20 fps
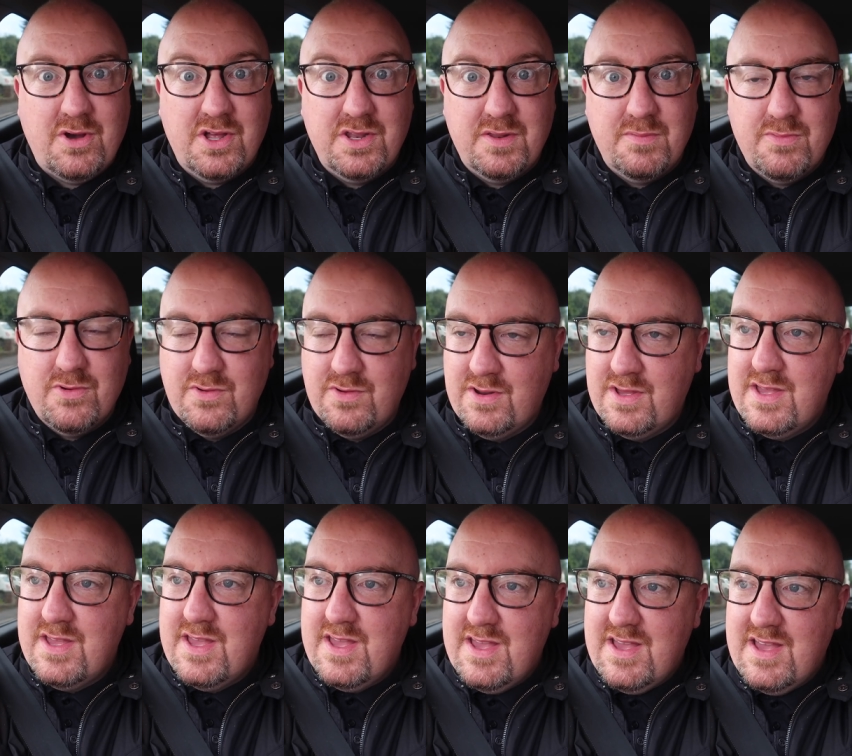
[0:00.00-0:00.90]
pardon the pun
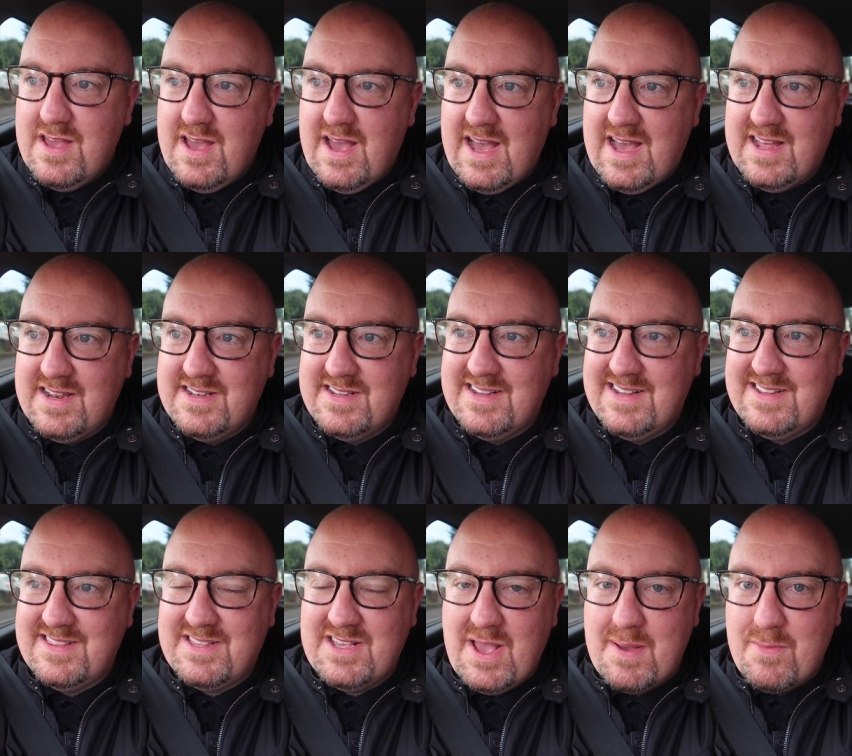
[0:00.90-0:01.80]
and
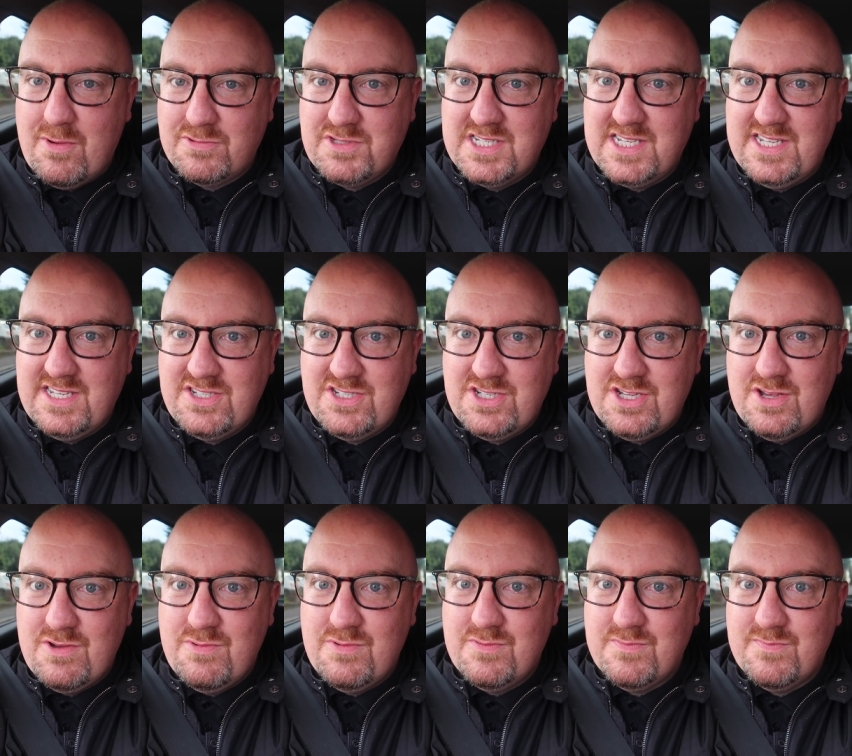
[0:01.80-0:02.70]
the MOT is
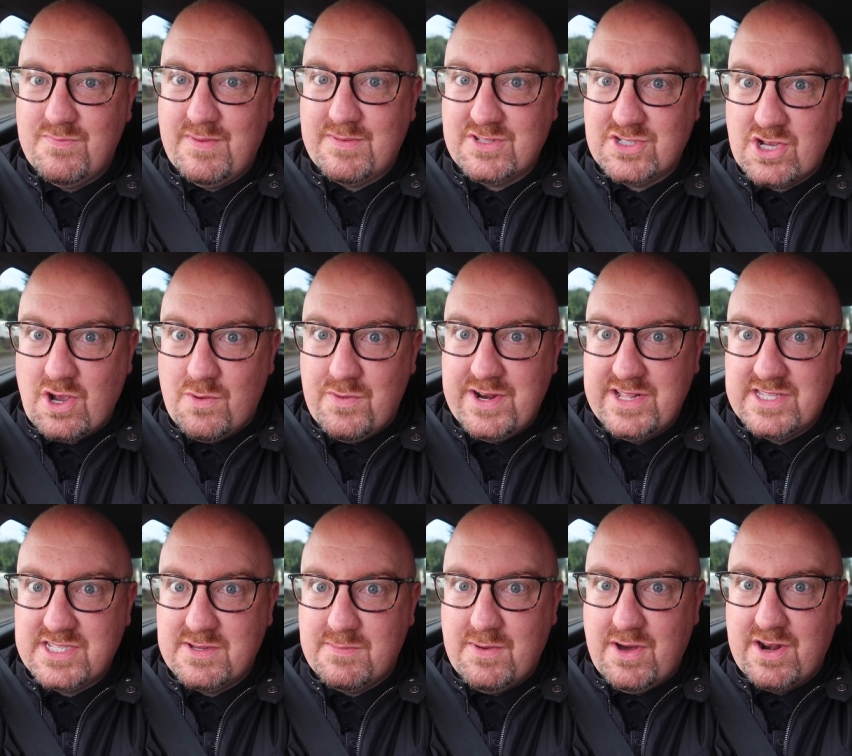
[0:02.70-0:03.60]
due it's going
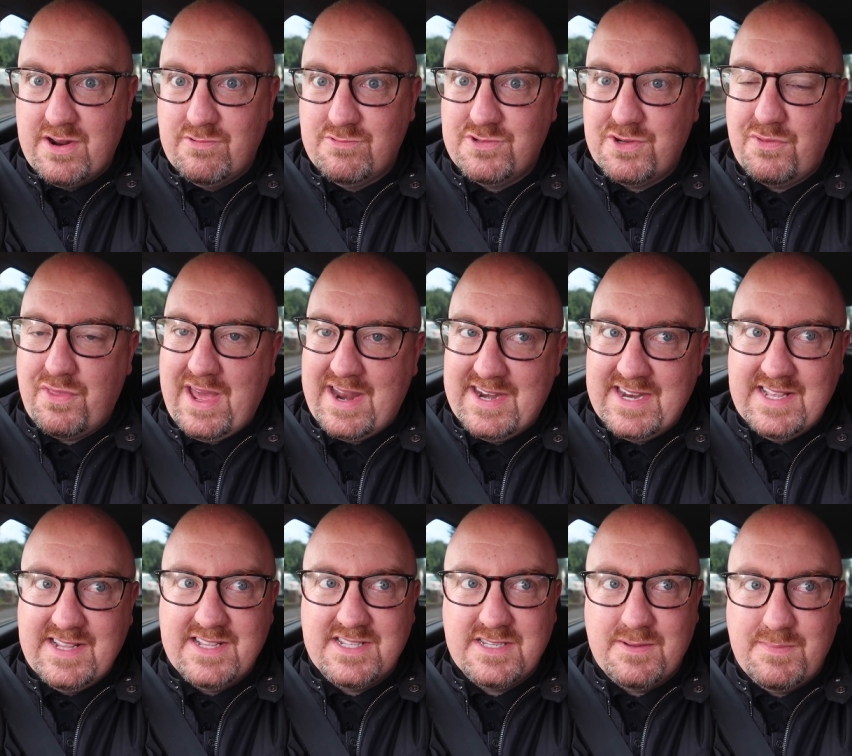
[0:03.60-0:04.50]
in tomorrow so that
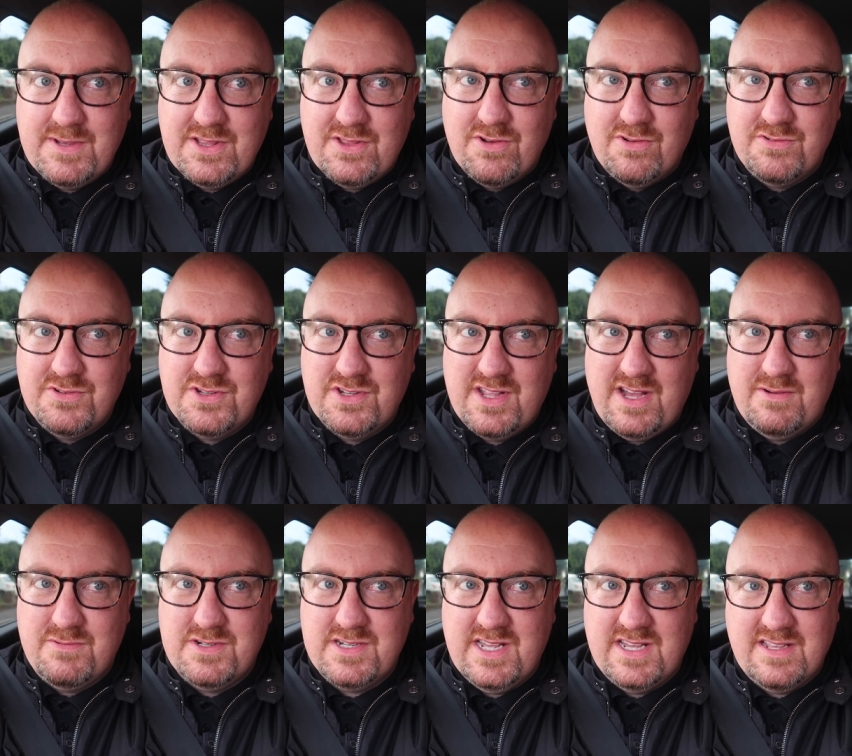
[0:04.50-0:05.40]
needed to be done so
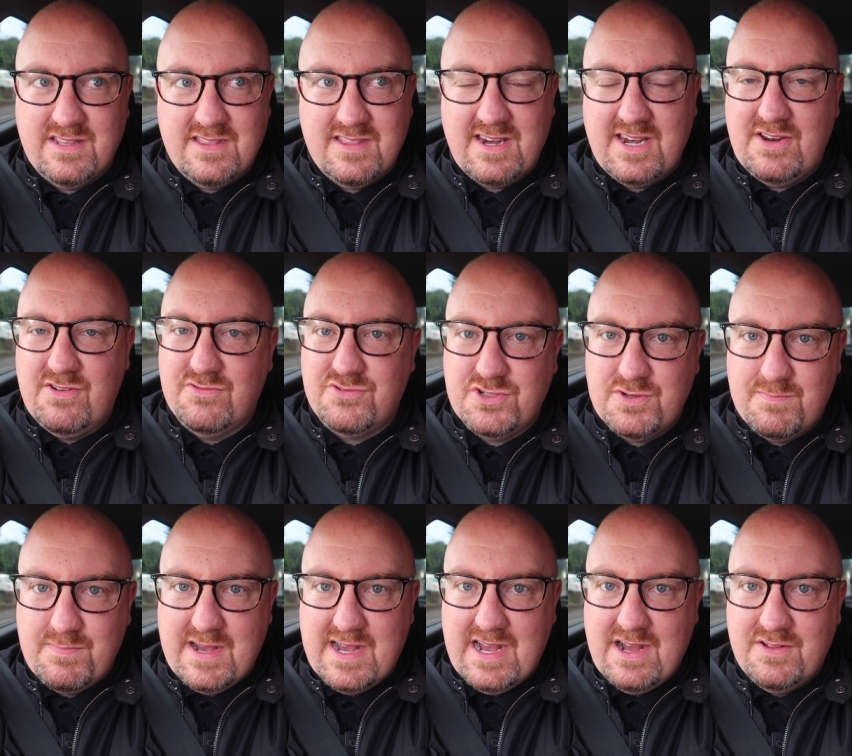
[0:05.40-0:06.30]
that was like
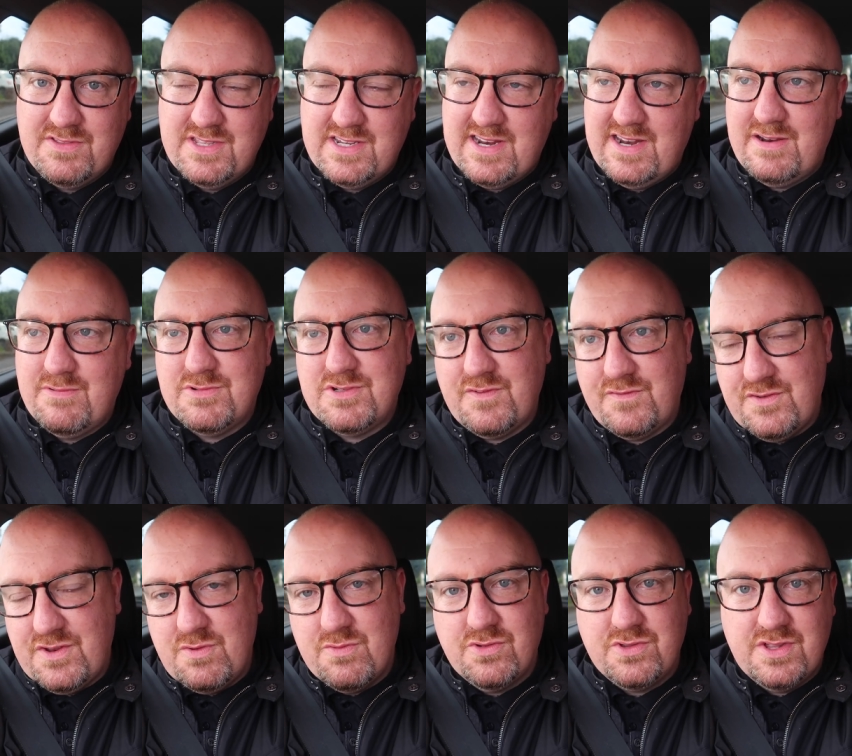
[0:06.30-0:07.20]
300 pound and then it was a
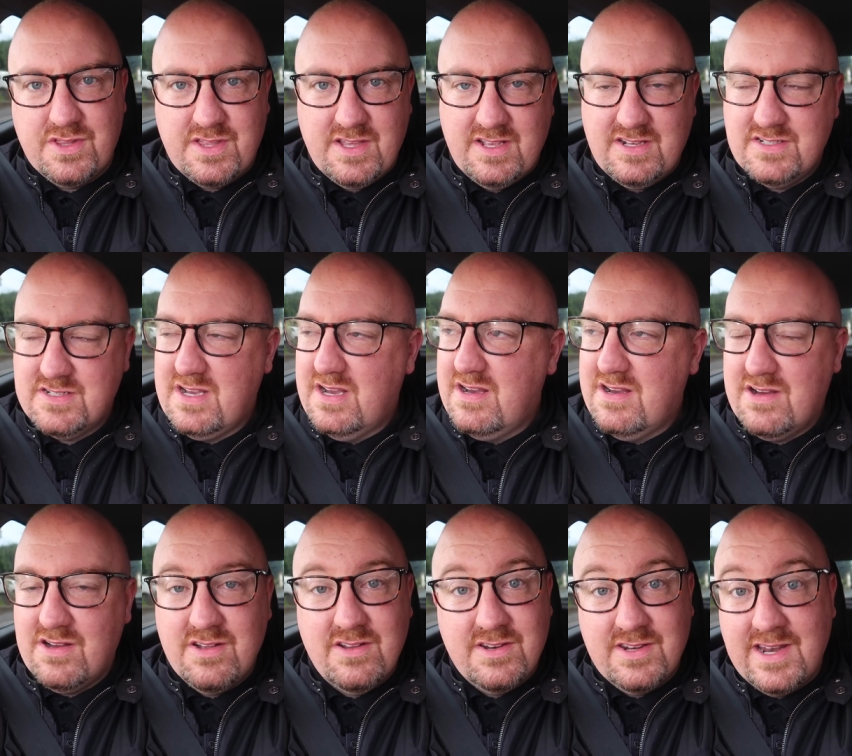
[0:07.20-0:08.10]
few other things
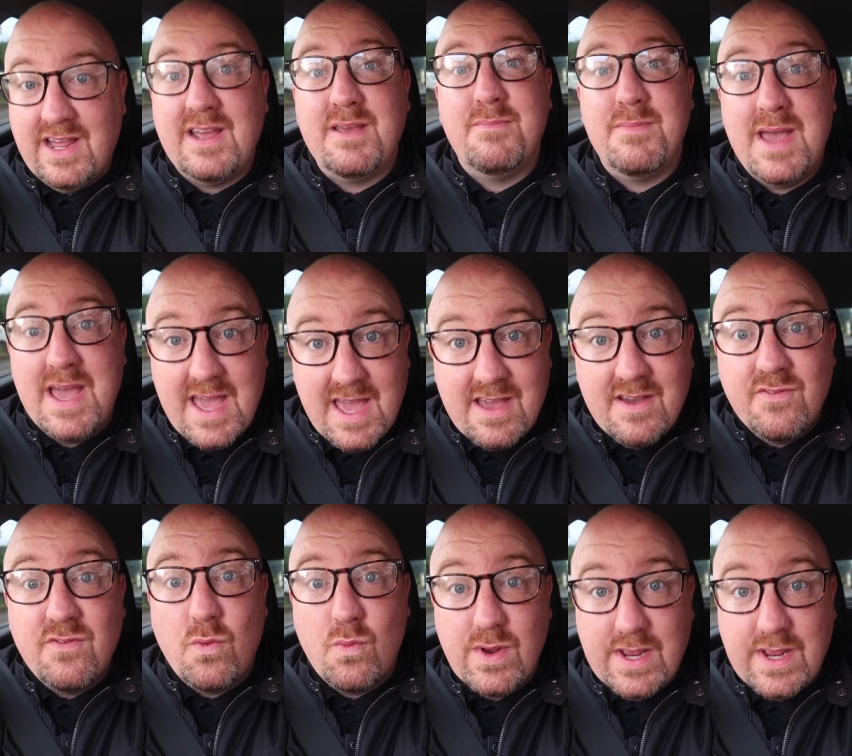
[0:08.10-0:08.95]
oh nightmare of a